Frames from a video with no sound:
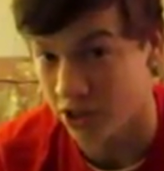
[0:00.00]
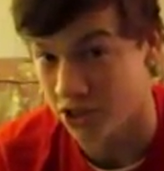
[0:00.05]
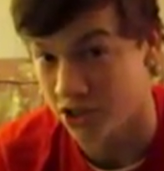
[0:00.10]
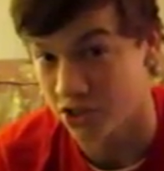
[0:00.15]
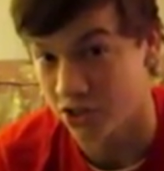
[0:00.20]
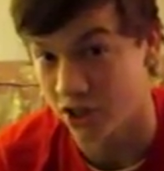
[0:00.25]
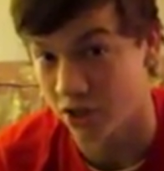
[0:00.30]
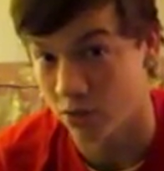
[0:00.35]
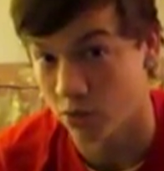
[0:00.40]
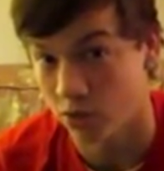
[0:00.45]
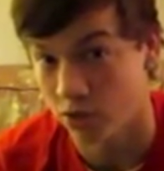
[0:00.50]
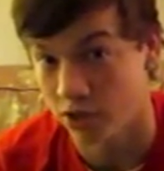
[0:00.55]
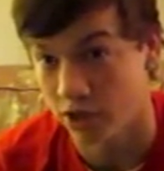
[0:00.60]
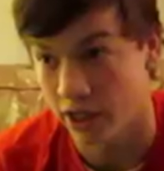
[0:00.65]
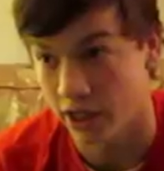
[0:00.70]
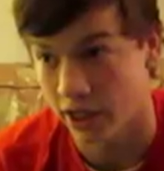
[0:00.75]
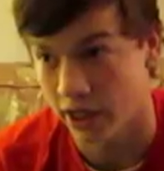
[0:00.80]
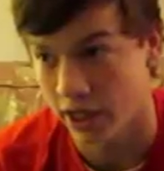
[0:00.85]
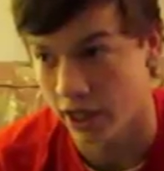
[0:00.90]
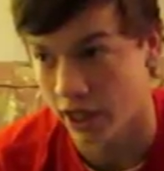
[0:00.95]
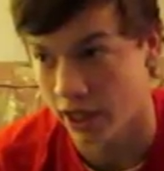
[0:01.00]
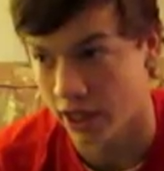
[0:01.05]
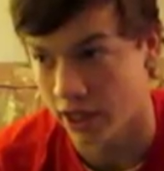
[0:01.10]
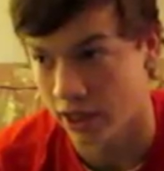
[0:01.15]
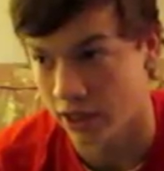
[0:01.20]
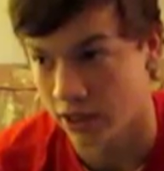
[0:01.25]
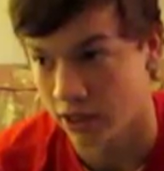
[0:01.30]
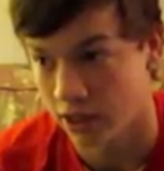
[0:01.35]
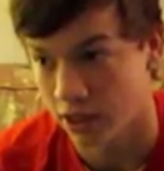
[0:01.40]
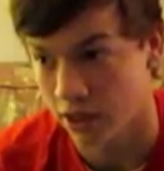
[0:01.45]
Instagram one day,
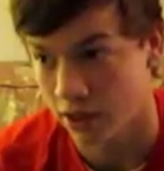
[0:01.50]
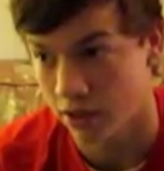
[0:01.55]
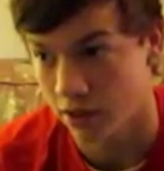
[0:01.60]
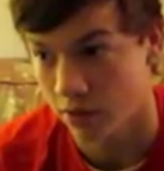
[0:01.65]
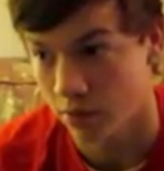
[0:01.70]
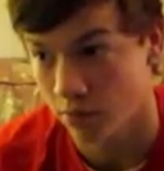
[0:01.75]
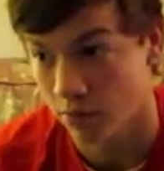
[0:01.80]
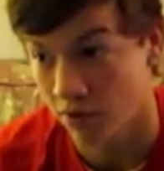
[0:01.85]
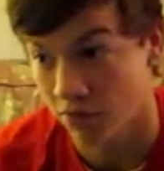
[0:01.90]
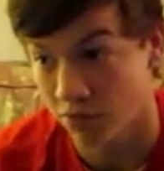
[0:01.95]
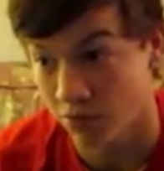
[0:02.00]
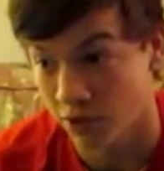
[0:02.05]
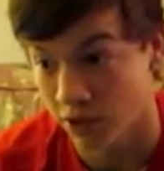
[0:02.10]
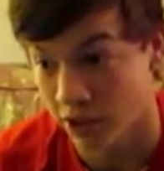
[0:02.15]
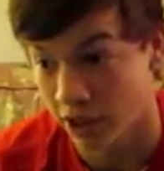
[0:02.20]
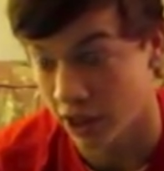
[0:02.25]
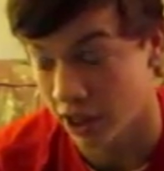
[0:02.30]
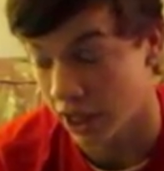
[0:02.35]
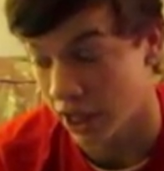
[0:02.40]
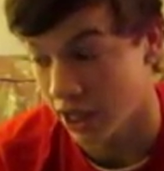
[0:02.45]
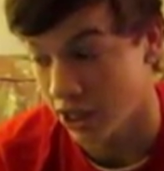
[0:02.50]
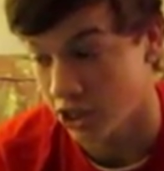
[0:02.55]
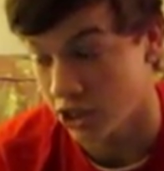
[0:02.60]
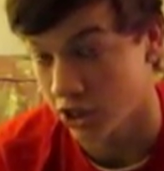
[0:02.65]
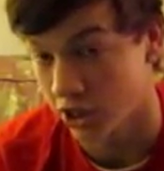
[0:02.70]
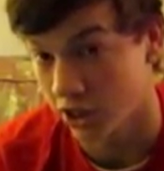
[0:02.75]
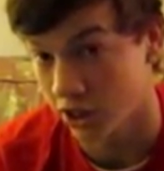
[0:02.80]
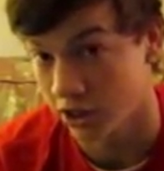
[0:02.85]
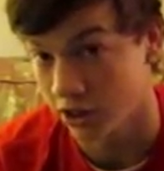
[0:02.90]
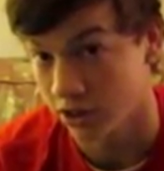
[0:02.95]
and my friend
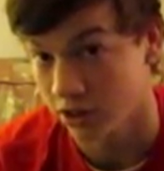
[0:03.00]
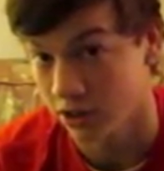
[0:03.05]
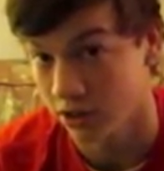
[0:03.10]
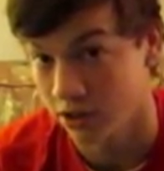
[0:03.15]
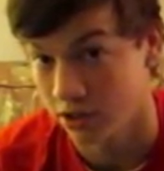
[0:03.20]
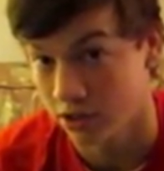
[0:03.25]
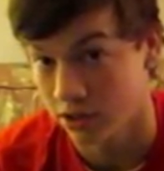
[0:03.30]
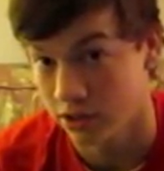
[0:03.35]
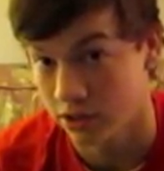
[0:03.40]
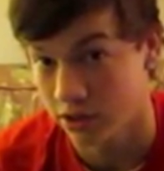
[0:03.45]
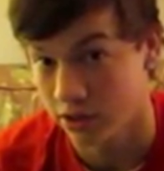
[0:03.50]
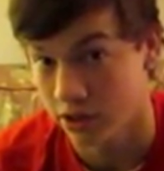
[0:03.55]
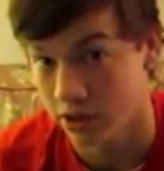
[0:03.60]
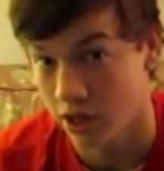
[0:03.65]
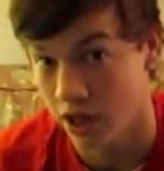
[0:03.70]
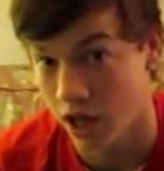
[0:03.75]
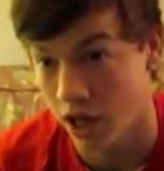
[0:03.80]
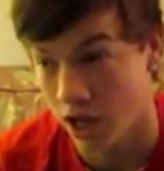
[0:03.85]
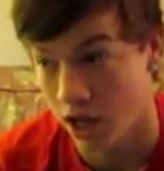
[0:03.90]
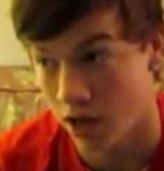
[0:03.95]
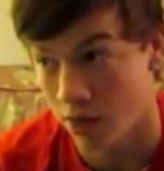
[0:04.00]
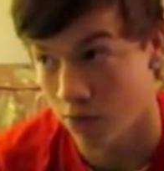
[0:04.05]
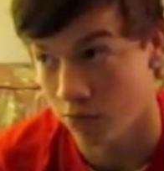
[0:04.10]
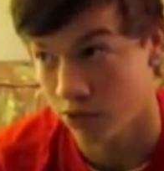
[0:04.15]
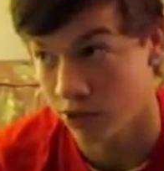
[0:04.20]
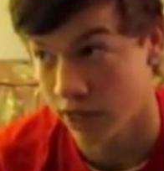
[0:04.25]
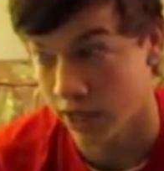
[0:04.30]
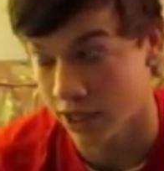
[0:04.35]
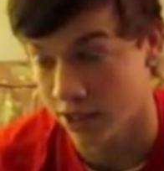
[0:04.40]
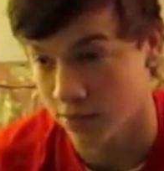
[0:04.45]
Acacia
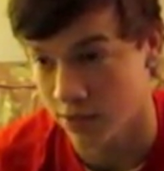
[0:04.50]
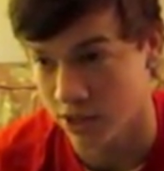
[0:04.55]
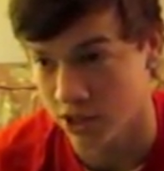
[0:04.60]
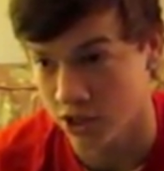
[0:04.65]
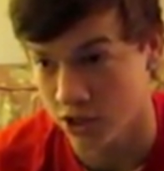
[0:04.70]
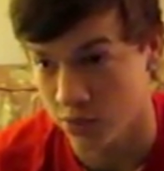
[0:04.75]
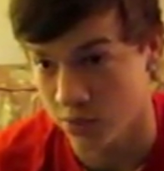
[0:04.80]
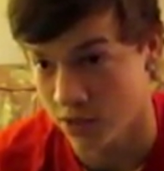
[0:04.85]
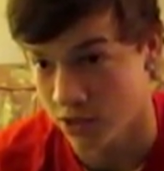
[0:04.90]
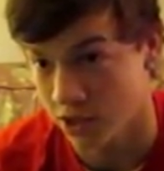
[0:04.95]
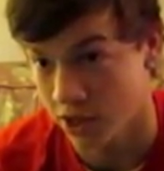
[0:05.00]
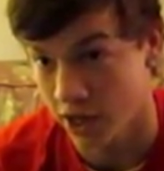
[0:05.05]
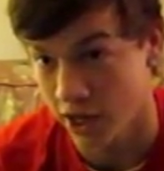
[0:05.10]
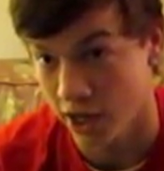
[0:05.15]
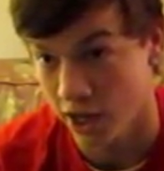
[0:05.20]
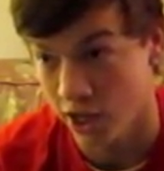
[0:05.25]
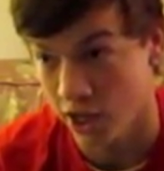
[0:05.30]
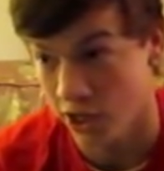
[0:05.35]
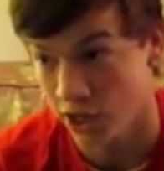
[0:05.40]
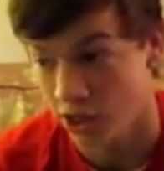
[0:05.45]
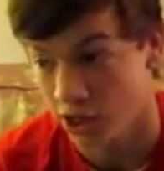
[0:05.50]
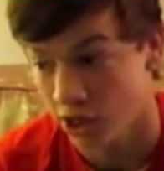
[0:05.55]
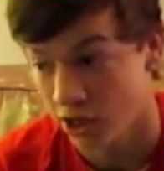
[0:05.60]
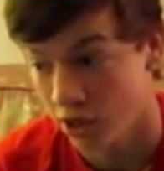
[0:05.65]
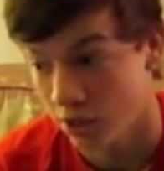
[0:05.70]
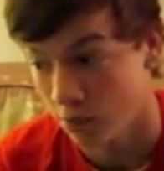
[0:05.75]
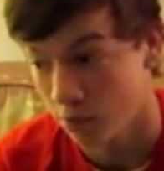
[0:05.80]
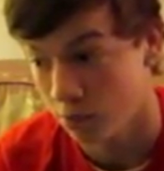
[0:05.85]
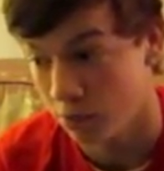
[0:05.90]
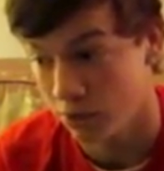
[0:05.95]
text messaged me and said, hey,
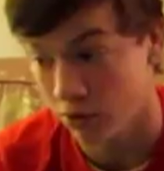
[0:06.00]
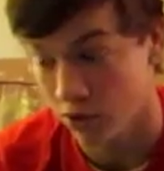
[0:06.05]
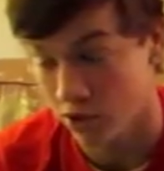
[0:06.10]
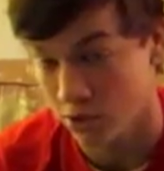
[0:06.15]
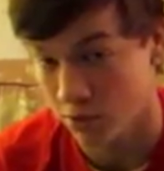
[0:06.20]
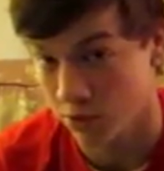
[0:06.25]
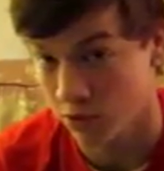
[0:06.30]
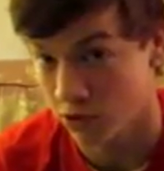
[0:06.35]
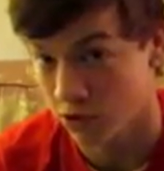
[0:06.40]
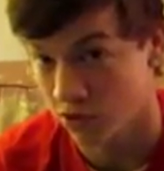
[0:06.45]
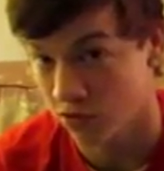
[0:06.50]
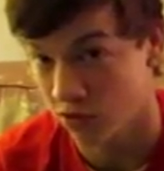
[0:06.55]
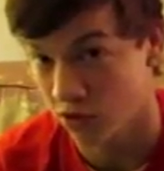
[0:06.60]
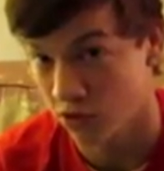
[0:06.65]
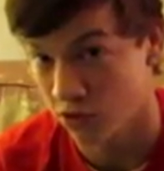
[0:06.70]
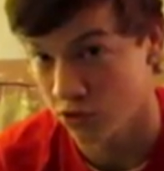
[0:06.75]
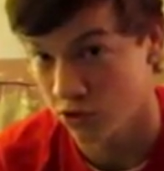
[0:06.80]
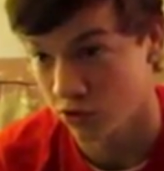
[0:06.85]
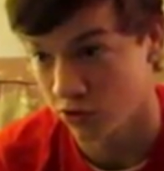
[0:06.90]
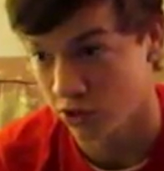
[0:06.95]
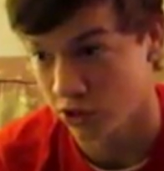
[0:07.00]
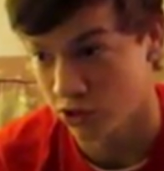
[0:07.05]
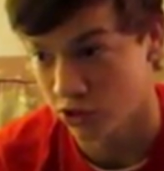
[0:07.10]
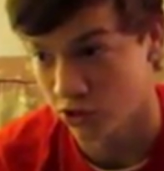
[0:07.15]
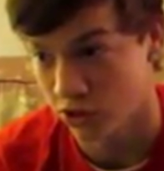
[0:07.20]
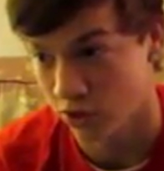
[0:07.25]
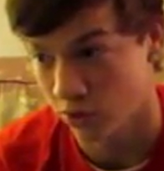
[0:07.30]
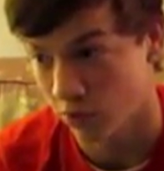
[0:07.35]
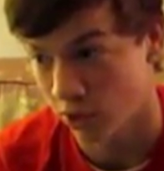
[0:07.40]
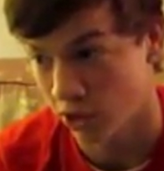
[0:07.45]
Beat Rice Miller just followed you on
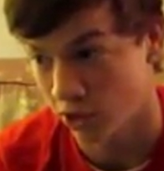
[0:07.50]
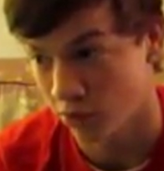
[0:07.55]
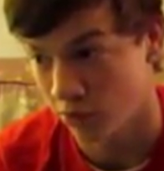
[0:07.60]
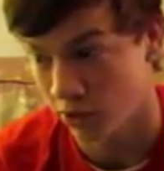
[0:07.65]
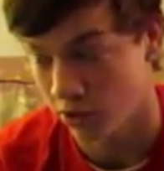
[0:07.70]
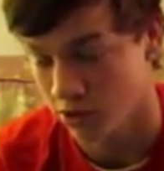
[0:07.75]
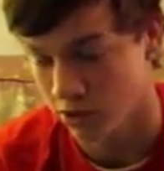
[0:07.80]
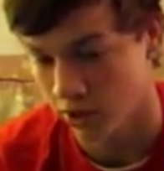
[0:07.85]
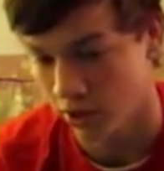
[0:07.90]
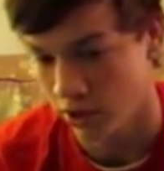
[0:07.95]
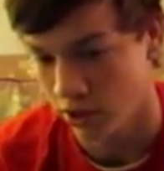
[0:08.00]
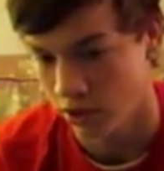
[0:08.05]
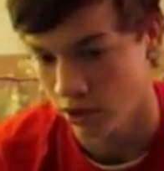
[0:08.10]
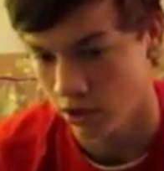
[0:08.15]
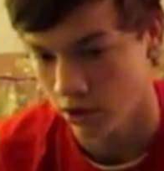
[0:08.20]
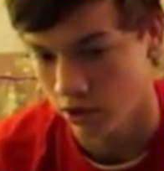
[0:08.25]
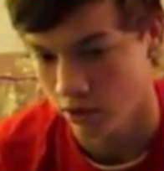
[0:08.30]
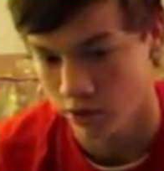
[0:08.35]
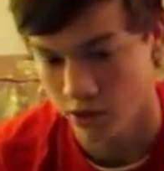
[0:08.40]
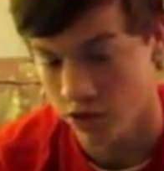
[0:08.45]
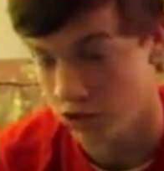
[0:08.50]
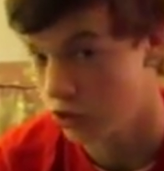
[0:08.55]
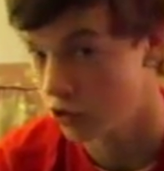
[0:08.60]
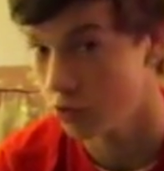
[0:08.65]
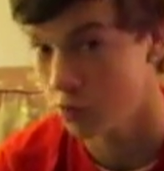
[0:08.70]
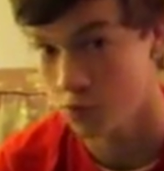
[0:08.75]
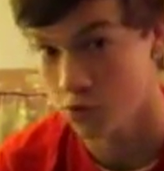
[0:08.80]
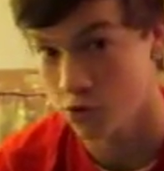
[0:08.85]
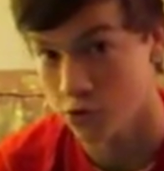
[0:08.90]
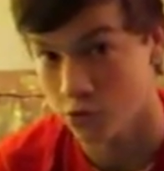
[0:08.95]
Instagram randomly. I was like, that's
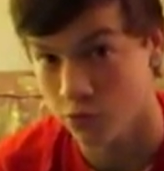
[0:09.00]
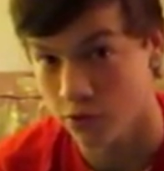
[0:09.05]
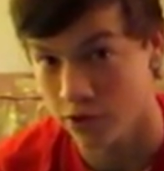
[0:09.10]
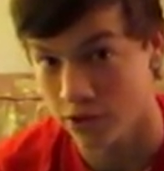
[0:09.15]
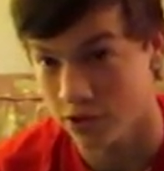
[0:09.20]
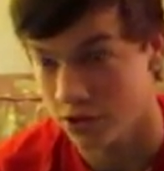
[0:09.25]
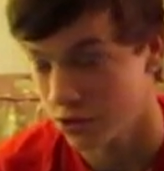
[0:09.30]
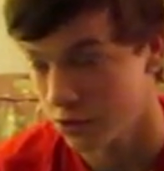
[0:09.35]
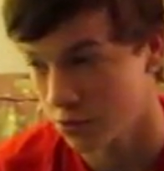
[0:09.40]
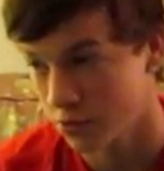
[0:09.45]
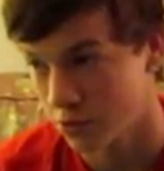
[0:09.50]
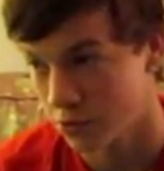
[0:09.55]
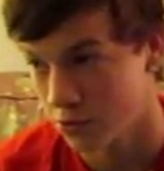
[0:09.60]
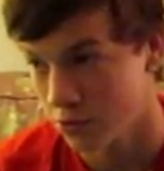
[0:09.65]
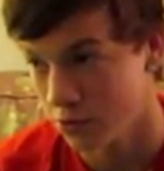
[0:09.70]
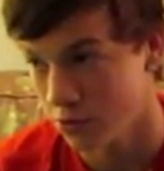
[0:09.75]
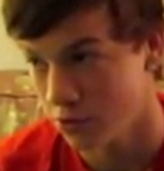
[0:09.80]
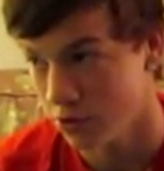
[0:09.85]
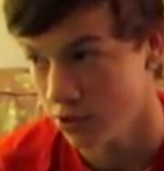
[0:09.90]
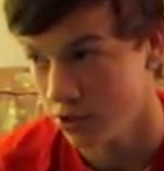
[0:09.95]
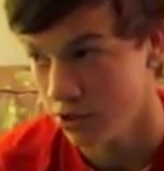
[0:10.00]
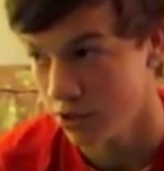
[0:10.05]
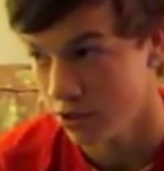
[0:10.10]
super sweet, super cool.